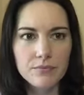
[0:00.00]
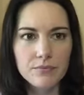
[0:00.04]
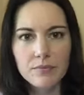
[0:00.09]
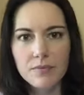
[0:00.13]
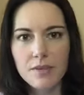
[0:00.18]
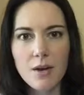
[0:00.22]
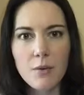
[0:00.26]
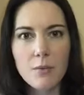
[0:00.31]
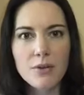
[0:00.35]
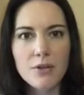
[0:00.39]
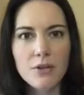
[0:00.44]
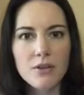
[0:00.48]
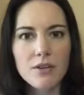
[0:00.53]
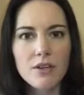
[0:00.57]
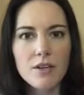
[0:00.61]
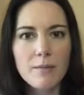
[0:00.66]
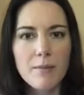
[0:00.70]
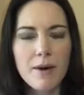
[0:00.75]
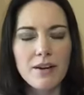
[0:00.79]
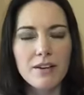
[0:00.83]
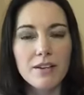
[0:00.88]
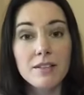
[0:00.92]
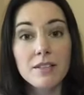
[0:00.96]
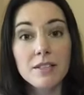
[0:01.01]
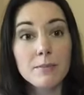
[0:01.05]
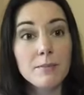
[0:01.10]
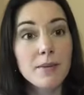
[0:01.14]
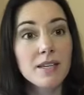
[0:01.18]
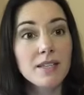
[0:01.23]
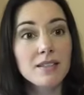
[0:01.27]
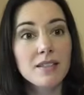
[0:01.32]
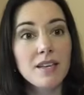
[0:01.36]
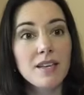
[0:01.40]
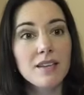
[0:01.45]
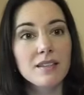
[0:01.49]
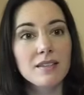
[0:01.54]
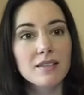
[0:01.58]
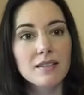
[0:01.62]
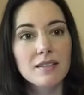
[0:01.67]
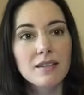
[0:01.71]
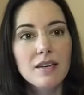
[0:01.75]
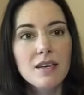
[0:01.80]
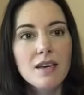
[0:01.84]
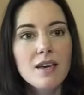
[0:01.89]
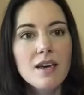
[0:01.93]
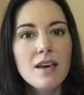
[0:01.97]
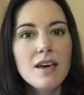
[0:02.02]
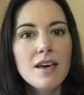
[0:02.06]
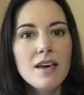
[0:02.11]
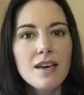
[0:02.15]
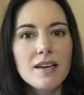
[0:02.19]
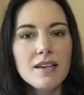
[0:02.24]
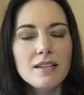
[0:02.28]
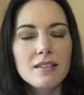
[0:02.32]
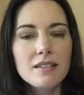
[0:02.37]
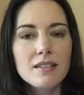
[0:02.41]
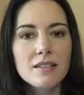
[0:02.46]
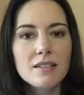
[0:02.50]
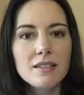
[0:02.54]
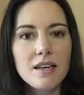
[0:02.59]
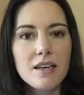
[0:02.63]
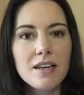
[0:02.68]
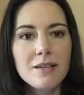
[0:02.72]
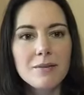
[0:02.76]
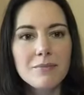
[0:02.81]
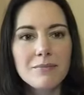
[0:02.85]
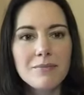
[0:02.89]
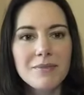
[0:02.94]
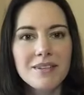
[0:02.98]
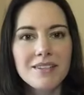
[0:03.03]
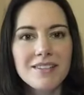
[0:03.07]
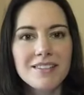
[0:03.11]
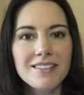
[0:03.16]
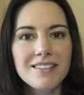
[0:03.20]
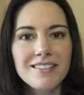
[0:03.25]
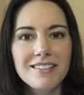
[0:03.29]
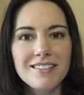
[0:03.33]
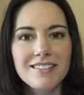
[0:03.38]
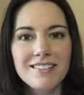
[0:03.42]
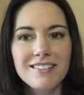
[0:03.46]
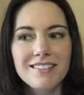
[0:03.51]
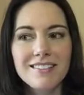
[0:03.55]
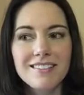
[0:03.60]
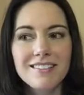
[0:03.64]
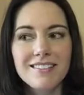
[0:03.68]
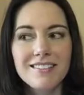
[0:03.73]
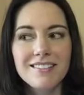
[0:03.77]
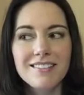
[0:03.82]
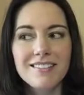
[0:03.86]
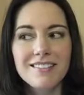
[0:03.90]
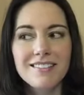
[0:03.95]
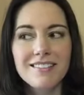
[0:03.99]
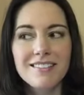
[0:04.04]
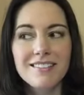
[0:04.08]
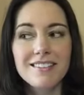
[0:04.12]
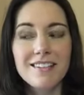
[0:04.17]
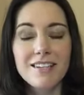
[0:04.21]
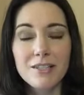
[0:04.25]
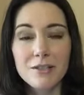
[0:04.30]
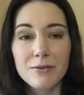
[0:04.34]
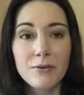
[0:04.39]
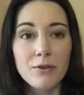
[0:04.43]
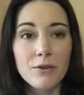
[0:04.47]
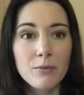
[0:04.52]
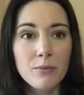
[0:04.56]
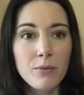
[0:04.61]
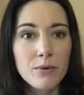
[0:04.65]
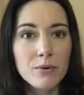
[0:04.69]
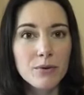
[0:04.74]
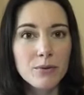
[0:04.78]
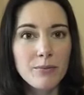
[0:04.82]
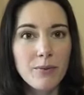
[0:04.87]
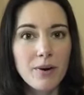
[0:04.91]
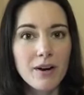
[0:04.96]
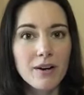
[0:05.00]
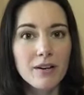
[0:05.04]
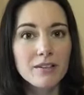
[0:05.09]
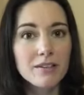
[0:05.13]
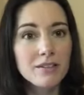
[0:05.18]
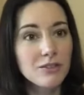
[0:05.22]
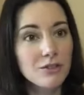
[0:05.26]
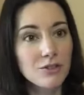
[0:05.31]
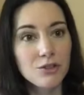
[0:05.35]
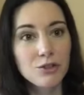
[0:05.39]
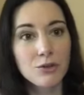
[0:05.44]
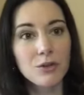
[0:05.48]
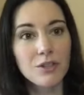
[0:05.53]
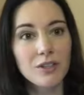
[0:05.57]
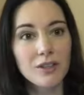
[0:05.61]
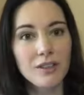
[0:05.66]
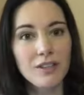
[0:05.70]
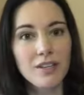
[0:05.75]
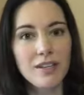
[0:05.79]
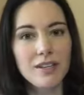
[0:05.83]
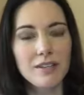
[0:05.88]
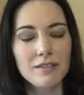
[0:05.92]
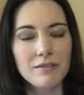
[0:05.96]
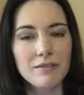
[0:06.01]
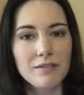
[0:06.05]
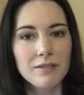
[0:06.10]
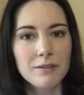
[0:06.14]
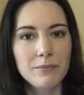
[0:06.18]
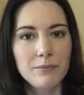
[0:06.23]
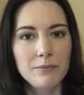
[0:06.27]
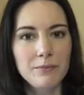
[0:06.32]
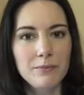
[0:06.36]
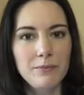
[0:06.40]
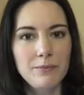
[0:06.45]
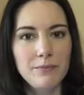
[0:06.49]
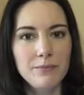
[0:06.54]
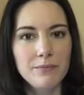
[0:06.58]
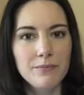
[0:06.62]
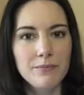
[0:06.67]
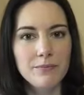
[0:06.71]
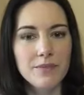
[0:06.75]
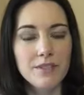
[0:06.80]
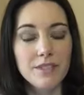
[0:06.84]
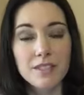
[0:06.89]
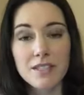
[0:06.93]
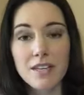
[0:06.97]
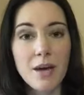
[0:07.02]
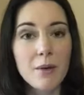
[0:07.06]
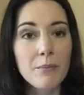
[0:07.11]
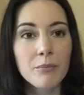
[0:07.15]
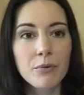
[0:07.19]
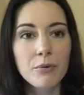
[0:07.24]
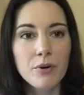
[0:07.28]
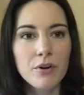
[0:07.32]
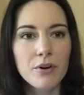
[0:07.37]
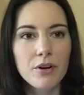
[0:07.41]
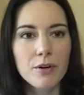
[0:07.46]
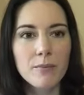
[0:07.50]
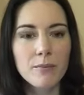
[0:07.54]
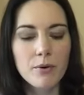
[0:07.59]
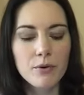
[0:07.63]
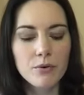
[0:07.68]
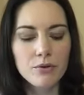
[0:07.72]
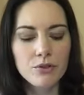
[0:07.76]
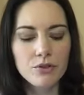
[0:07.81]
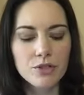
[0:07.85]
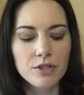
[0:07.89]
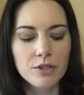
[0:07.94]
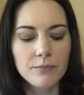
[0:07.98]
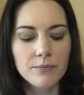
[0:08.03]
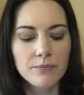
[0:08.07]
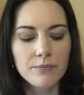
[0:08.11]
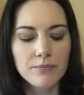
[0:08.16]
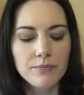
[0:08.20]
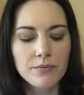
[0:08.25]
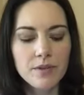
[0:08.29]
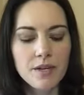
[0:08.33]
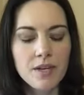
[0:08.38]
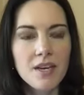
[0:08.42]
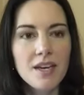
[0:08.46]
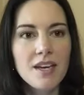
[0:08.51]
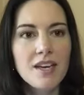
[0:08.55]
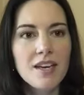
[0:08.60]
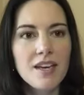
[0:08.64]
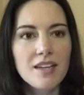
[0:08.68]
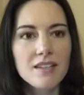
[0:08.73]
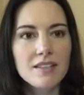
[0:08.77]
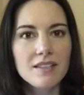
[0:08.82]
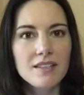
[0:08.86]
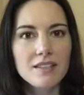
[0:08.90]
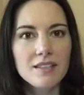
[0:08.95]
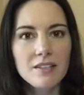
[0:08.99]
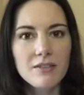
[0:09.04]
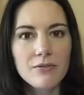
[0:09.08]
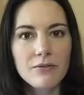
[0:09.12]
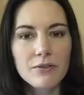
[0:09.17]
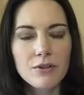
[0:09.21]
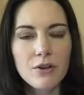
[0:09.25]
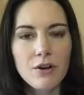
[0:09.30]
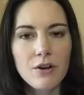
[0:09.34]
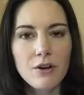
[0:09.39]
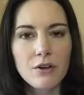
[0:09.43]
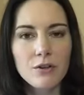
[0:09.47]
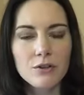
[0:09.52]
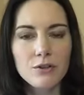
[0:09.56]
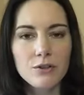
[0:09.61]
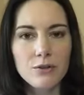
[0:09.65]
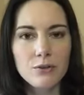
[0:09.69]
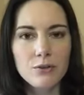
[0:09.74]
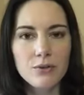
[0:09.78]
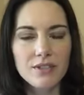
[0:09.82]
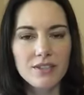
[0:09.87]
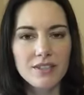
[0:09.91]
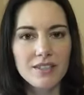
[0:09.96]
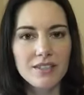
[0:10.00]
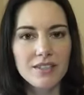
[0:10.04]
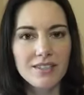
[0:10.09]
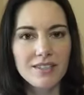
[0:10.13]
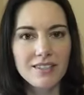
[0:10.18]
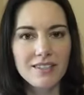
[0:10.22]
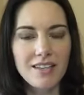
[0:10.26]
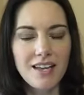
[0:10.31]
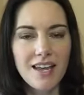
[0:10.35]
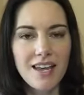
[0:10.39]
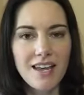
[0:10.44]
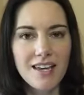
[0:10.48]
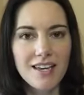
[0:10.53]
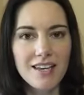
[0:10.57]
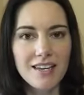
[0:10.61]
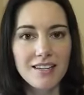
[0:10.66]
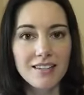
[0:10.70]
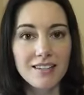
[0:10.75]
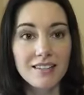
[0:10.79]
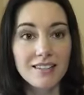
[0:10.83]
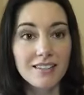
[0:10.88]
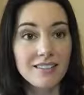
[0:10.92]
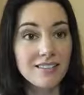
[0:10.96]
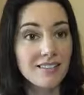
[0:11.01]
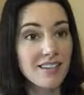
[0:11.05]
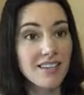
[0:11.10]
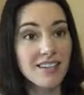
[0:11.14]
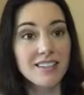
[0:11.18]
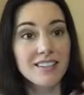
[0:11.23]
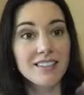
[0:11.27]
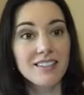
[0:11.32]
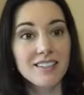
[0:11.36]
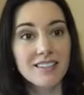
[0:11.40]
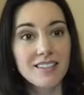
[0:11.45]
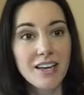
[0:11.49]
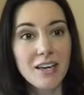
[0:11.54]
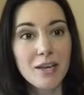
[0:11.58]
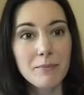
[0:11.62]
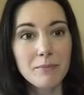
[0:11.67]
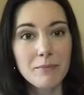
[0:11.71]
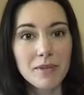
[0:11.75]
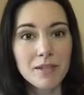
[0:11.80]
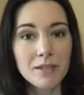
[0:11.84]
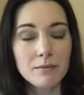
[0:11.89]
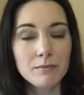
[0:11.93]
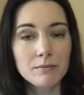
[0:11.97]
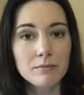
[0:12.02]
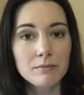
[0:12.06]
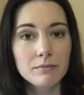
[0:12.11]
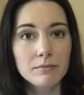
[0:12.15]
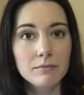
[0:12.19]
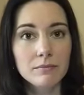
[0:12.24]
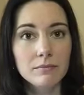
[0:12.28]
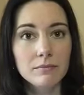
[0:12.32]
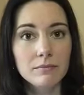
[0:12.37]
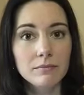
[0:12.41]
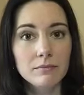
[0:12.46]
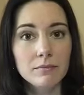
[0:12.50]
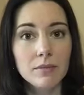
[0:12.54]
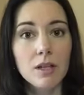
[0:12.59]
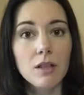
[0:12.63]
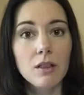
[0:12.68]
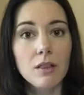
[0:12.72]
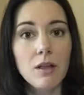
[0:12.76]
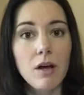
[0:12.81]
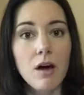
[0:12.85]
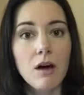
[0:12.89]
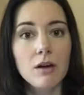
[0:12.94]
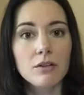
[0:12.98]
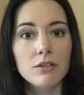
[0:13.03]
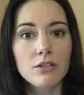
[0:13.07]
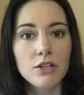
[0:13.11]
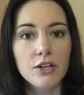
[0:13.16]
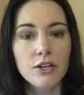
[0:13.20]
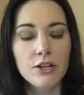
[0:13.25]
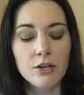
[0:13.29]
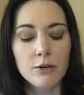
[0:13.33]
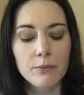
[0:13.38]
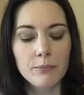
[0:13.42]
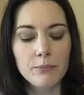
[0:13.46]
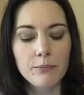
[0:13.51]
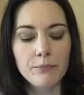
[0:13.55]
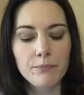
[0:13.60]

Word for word: And when you think about it, this makes sense. Excitement is for the most part short-lived. It's a temporary emotion it's difficult to sustain excitement long term.